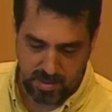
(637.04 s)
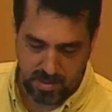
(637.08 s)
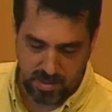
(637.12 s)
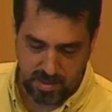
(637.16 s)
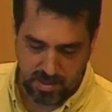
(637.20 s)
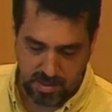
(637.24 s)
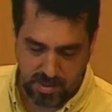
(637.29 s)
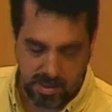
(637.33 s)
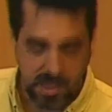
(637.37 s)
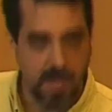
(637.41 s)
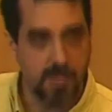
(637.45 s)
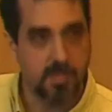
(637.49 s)

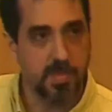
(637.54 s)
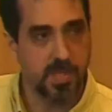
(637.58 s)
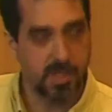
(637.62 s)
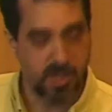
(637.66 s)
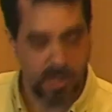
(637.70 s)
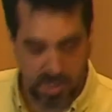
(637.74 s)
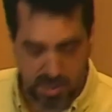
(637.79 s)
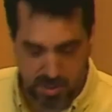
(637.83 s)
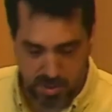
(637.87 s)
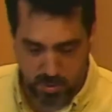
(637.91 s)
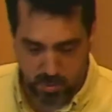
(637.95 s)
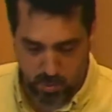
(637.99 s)
Climate
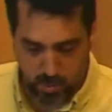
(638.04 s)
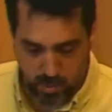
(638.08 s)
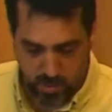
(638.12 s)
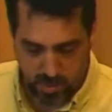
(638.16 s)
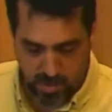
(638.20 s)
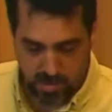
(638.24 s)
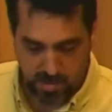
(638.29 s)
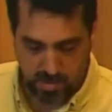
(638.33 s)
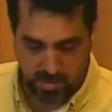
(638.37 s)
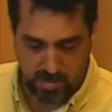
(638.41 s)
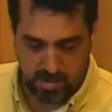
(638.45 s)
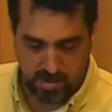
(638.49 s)
change
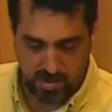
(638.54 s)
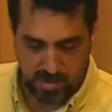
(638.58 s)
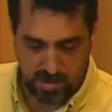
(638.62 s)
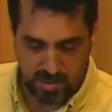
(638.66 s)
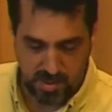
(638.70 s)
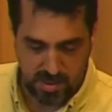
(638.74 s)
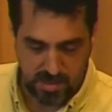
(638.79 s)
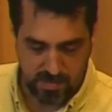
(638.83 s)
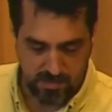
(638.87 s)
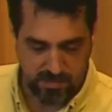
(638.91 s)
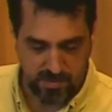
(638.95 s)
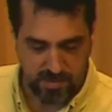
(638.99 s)
will
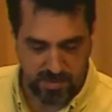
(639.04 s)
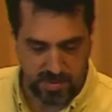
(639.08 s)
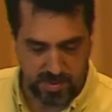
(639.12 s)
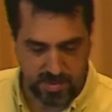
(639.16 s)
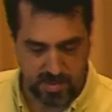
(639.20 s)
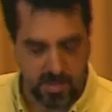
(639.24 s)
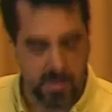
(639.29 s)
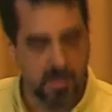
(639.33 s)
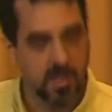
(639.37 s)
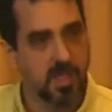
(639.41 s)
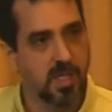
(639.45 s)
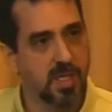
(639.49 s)

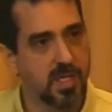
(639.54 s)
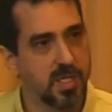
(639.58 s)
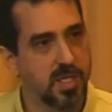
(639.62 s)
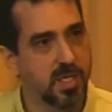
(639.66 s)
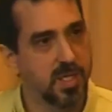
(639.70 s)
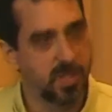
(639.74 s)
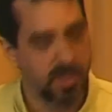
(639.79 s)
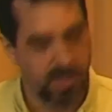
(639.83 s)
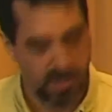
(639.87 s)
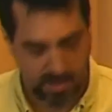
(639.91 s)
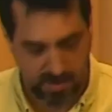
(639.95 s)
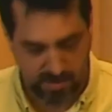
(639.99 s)
inflict
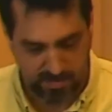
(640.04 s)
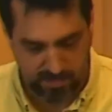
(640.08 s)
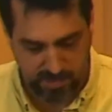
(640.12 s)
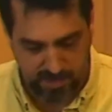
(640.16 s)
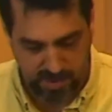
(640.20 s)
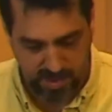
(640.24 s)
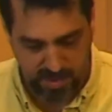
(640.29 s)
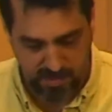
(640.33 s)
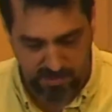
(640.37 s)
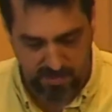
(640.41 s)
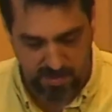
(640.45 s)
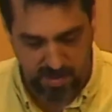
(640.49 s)
conditions of
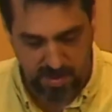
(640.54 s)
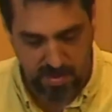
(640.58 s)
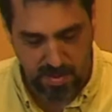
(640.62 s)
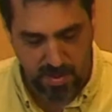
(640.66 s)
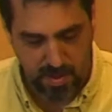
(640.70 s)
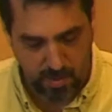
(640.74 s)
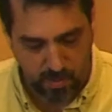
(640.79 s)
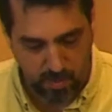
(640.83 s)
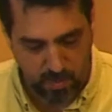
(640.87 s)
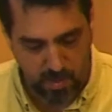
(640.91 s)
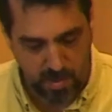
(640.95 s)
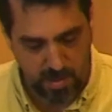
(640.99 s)
life
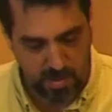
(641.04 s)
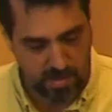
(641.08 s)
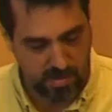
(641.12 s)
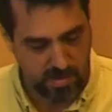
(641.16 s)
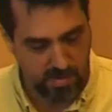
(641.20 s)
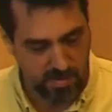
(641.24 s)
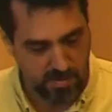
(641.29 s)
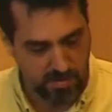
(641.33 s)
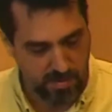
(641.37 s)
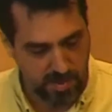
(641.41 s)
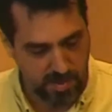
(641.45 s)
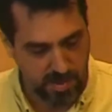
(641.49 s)
that
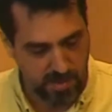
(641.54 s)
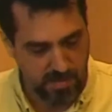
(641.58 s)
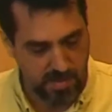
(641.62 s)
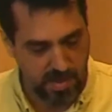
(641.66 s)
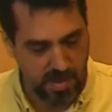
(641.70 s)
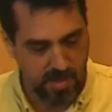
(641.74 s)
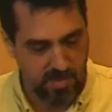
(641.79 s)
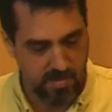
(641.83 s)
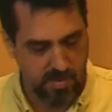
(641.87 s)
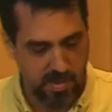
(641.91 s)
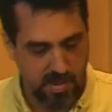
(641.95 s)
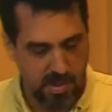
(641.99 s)
will bring
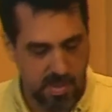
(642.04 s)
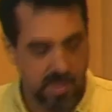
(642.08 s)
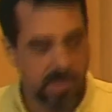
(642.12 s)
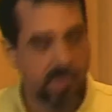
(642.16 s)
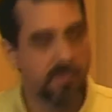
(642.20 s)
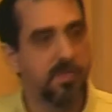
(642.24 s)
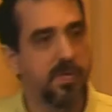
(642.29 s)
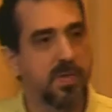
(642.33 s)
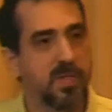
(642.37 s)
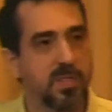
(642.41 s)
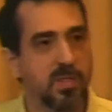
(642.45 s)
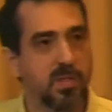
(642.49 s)
about the
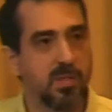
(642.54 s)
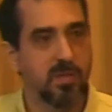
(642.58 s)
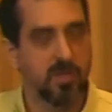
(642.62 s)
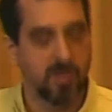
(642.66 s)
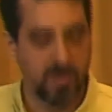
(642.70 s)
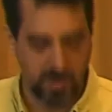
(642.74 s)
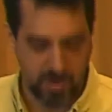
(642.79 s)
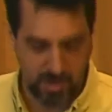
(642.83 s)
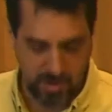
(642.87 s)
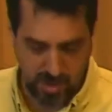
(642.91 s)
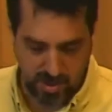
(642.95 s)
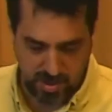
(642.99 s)
physical
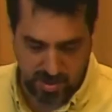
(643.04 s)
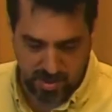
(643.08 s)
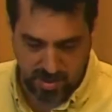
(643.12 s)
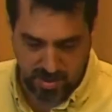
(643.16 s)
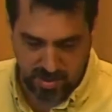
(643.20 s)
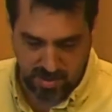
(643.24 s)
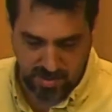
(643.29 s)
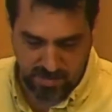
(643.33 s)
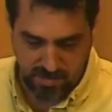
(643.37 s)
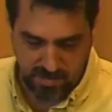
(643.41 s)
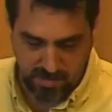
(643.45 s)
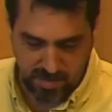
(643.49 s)

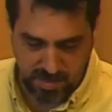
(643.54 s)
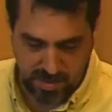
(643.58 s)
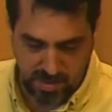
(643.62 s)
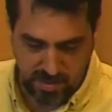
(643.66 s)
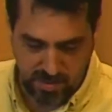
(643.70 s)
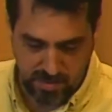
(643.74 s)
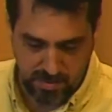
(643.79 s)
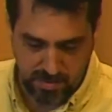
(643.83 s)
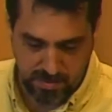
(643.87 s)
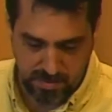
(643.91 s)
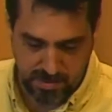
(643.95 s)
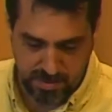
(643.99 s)
destruction of many
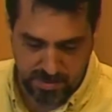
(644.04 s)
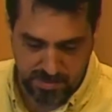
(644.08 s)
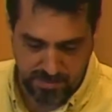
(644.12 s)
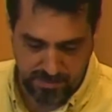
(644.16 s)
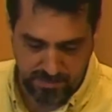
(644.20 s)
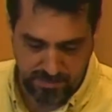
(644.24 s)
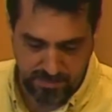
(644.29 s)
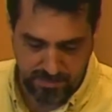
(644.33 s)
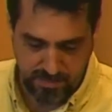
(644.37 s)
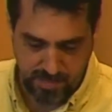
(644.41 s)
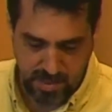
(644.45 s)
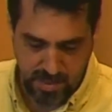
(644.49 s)
groups.
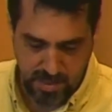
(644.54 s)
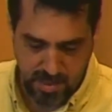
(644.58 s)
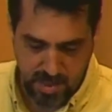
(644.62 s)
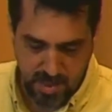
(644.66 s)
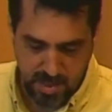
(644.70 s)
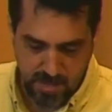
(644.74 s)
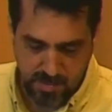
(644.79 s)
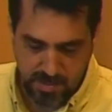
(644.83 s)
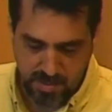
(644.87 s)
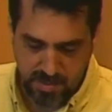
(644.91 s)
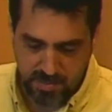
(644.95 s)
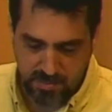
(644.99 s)

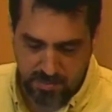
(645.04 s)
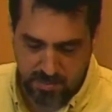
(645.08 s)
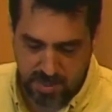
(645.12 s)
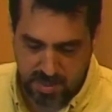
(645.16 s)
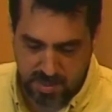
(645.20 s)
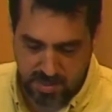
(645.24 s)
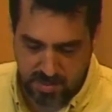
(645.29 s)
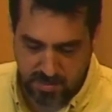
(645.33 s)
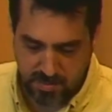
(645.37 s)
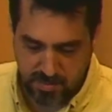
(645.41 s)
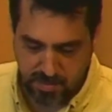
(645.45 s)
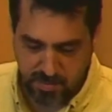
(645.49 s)
But
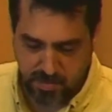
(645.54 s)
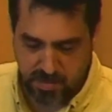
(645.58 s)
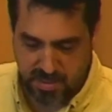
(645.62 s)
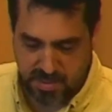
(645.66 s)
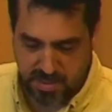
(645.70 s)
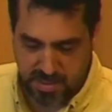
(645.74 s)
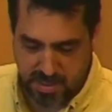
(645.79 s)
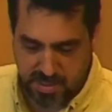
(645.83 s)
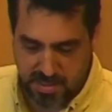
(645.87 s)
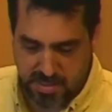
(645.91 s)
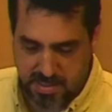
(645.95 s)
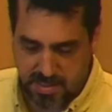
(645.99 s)
the
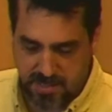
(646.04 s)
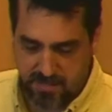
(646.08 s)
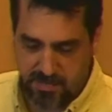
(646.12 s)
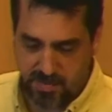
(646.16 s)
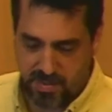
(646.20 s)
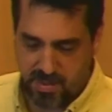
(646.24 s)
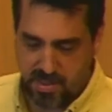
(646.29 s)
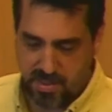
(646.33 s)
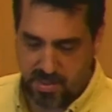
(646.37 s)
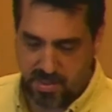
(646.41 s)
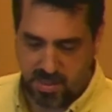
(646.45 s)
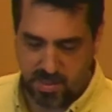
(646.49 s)
precise
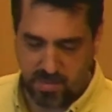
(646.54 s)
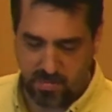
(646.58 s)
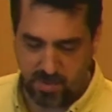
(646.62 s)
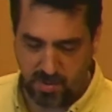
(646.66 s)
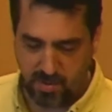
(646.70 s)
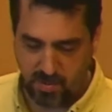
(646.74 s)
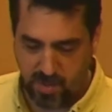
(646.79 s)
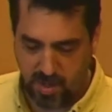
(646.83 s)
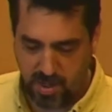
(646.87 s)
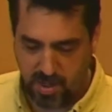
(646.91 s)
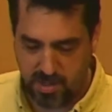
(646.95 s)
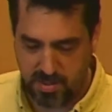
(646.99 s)
definition that
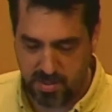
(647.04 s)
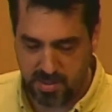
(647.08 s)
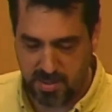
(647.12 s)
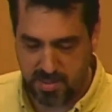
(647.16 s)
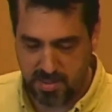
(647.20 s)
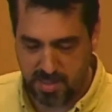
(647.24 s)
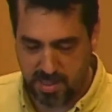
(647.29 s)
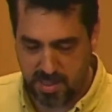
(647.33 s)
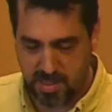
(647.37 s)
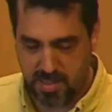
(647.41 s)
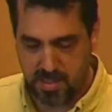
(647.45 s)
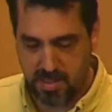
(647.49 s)
requires
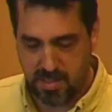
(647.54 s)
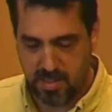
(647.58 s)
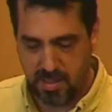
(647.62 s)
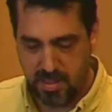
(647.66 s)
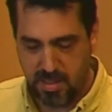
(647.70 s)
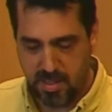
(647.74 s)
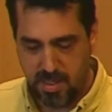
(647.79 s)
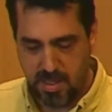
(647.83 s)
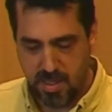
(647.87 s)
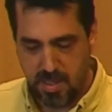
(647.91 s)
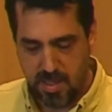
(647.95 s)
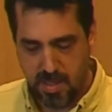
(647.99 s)
intent
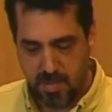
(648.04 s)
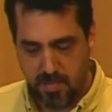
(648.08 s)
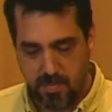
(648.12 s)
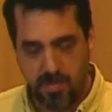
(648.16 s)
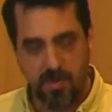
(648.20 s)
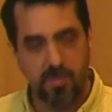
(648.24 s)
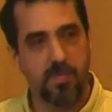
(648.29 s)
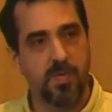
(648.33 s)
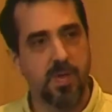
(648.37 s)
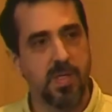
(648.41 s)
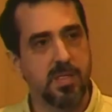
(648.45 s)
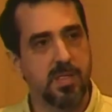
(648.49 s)

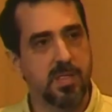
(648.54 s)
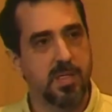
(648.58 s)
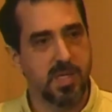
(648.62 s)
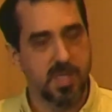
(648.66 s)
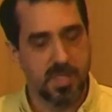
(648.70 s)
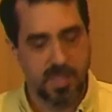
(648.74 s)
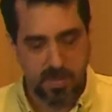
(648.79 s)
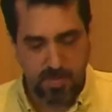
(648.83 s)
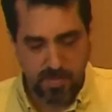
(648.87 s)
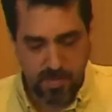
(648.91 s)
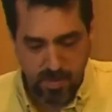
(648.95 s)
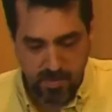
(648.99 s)
prevents
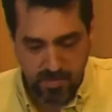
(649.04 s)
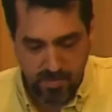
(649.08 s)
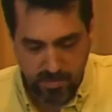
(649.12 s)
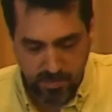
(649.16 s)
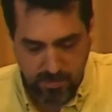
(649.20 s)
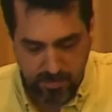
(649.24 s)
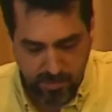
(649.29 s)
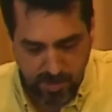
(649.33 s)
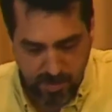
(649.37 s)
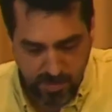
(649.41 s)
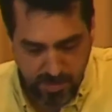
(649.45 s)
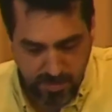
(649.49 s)
us from
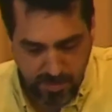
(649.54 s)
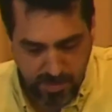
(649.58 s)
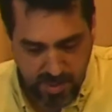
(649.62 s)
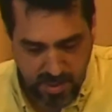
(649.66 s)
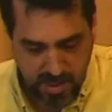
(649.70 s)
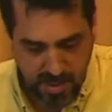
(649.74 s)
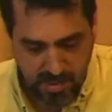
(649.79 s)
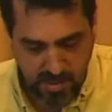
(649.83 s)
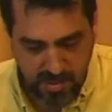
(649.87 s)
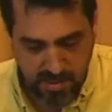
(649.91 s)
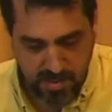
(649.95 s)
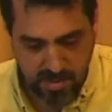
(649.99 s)

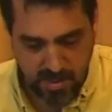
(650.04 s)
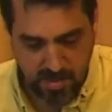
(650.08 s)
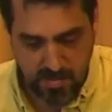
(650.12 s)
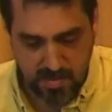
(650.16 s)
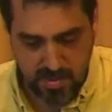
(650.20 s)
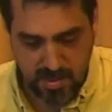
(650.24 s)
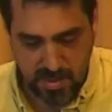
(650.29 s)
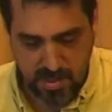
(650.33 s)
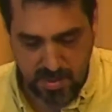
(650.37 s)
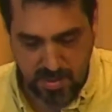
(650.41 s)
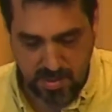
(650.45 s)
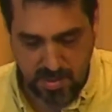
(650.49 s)
applying the term
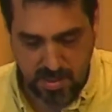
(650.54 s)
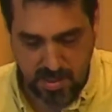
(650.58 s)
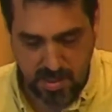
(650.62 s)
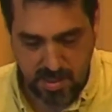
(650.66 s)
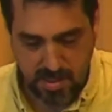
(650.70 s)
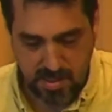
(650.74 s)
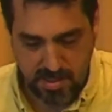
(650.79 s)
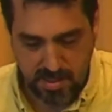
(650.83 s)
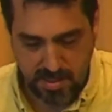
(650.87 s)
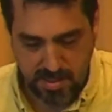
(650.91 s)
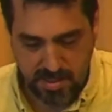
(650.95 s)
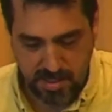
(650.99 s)

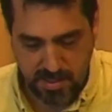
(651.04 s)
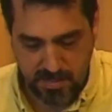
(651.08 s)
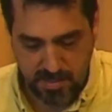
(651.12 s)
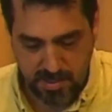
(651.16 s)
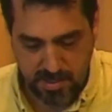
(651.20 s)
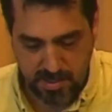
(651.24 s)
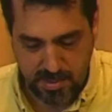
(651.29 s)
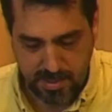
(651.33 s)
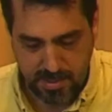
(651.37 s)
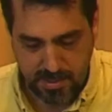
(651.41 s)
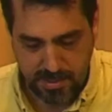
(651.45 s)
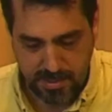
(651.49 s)
genocide to climate
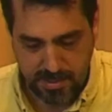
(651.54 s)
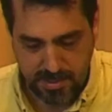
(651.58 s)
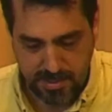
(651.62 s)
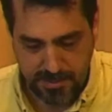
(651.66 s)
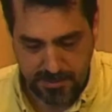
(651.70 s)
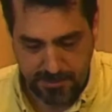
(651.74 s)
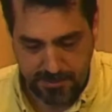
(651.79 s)
change.